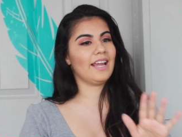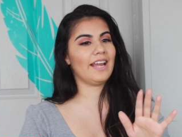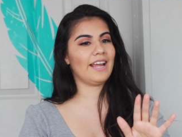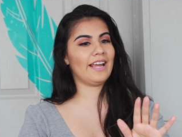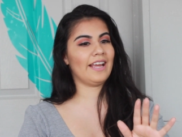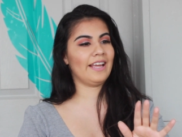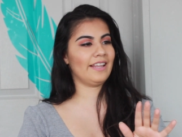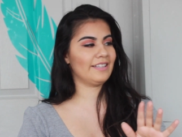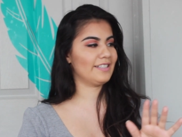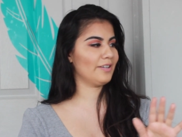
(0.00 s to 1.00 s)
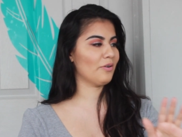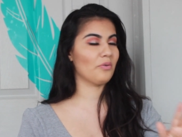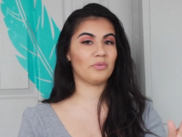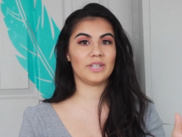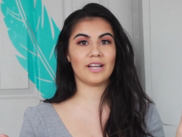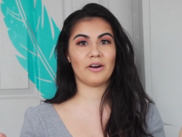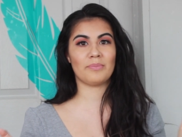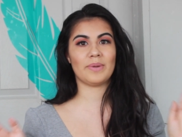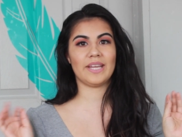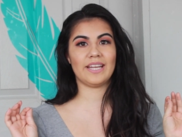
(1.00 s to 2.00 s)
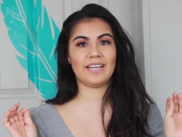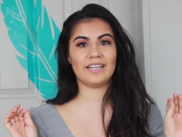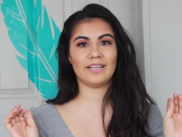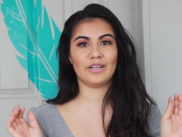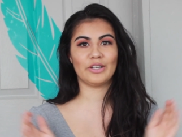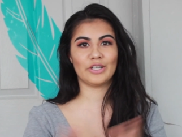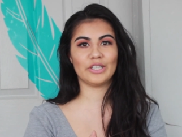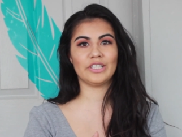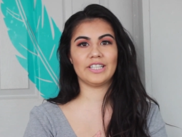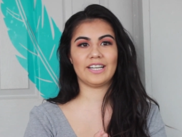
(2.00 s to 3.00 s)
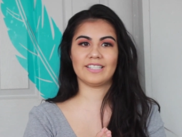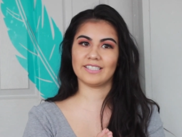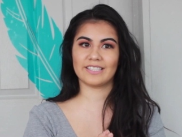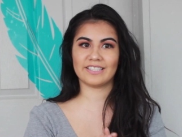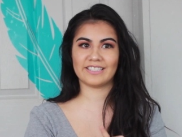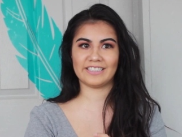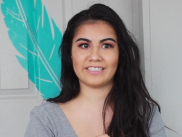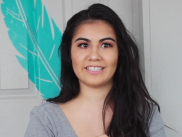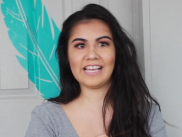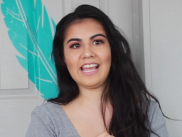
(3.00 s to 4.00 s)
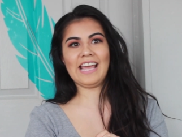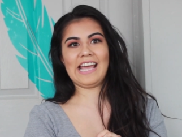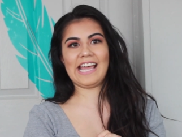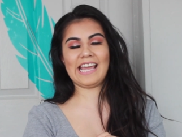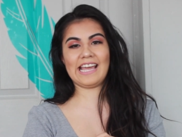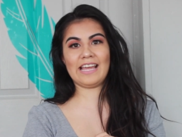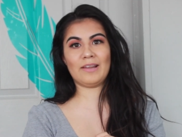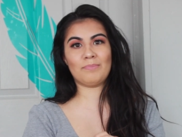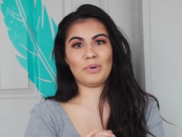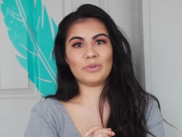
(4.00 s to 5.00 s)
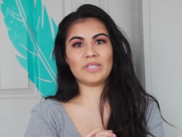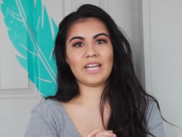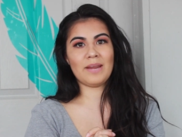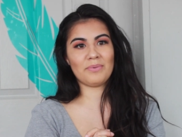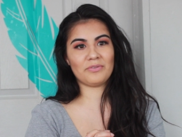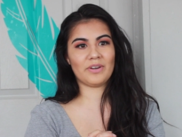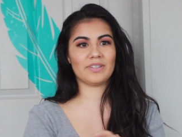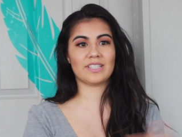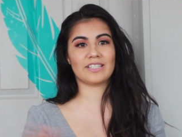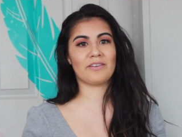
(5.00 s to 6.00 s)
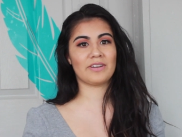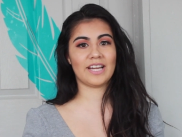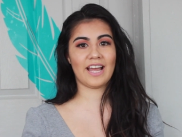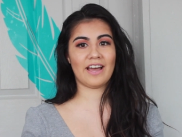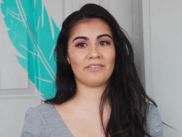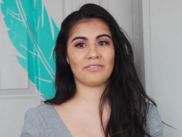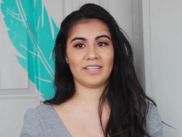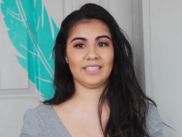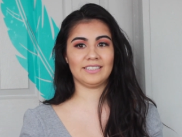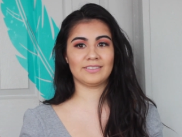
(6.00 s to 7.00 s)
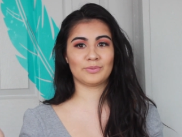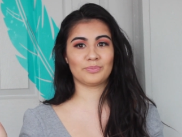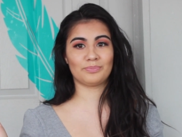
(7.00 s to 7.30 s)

And hopefully I'll be good and consistent and post some April favorites because I already have things.